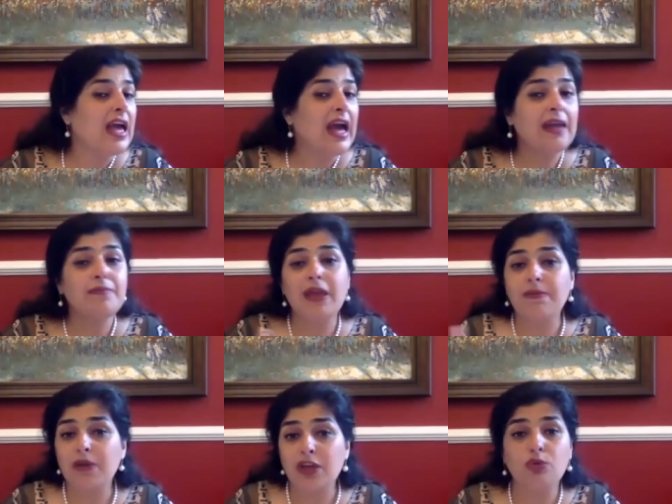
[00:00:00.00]
And
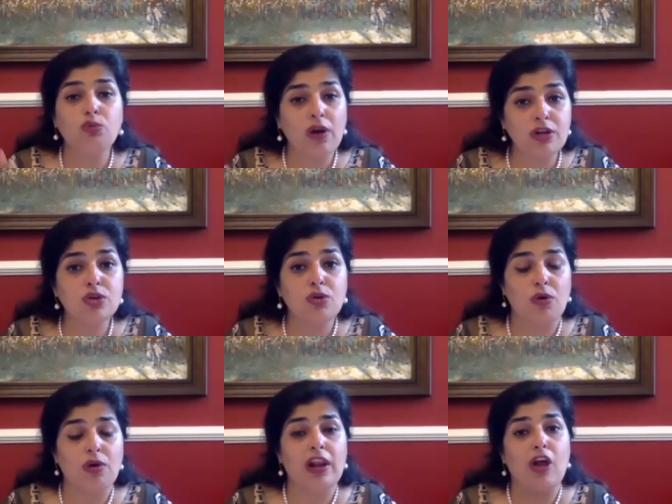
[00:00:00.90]
maybe you want to
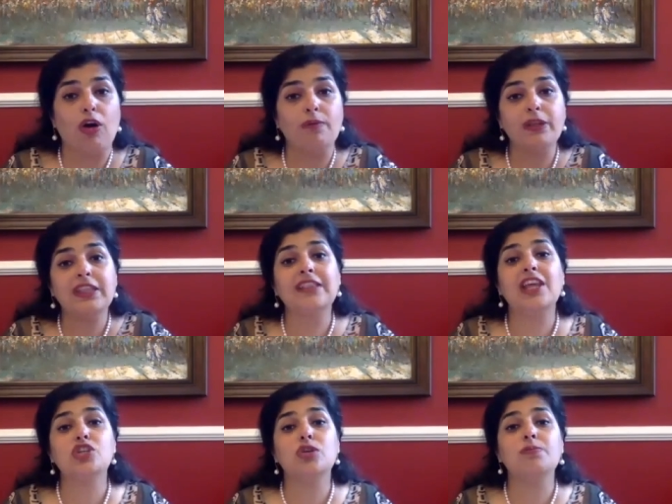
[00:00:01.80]
go along, but then there
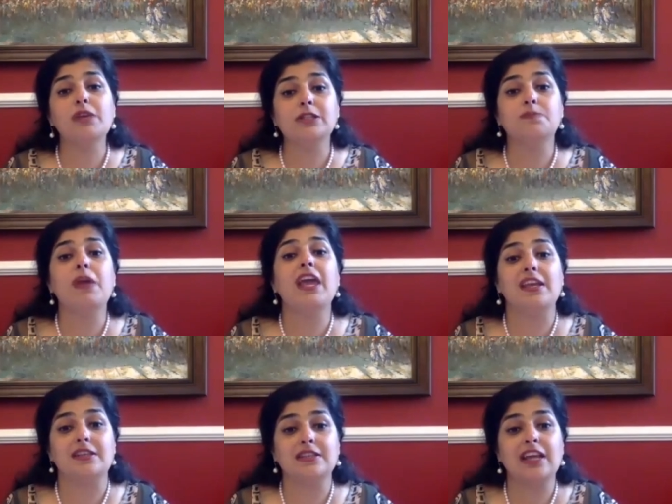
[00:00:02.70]
should be
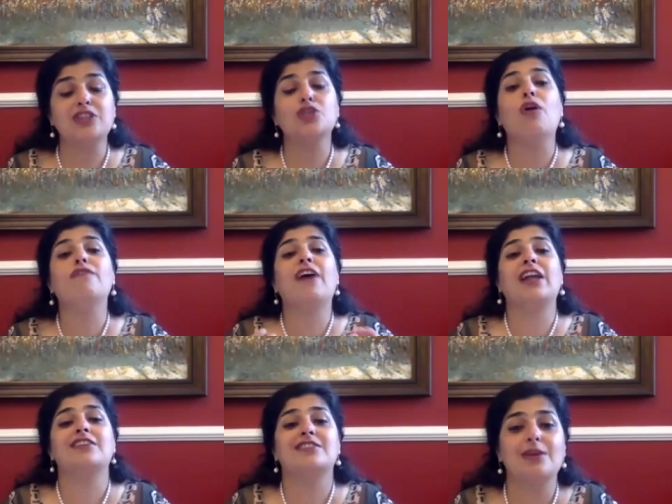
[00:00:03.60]
space that your
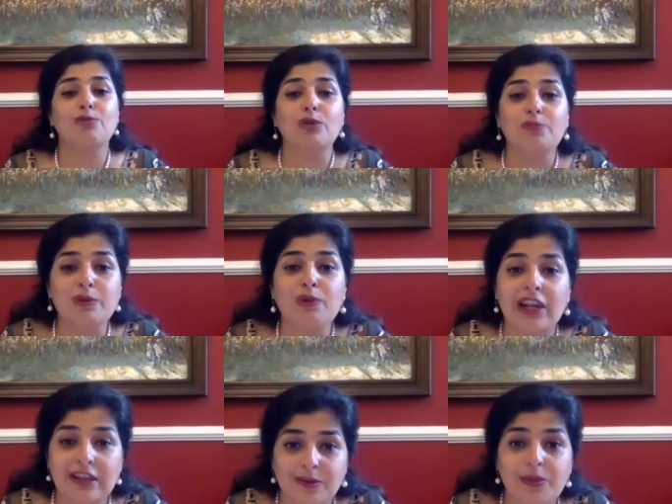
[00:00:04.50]
fantasy would be
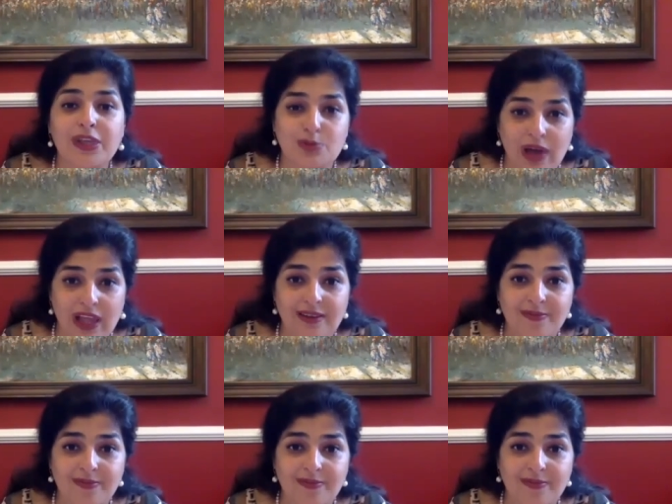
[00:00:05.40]
welcome as well.